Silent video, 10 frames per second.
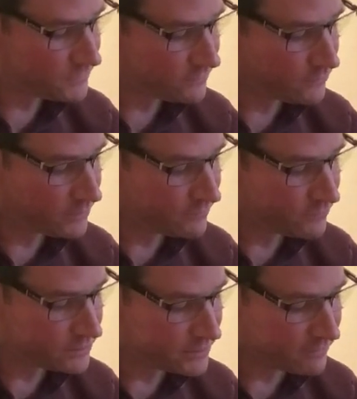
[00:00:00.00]
the
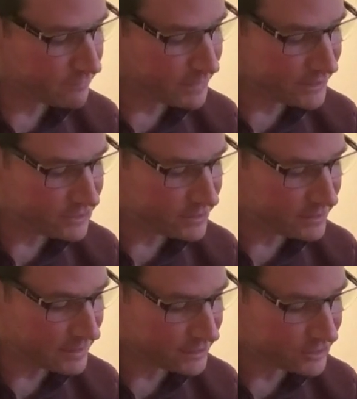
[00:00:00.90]
41st year of
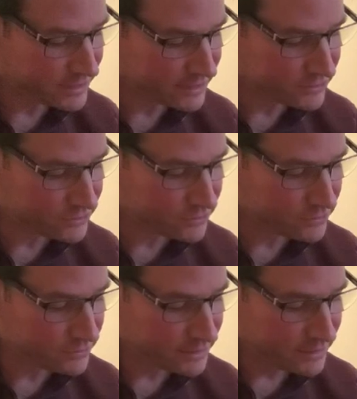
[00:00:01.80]
Meiji,
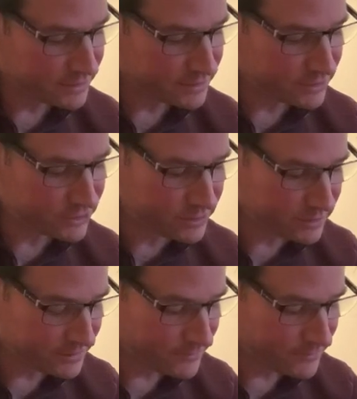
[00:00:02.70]
Hachigatsu, Kichi,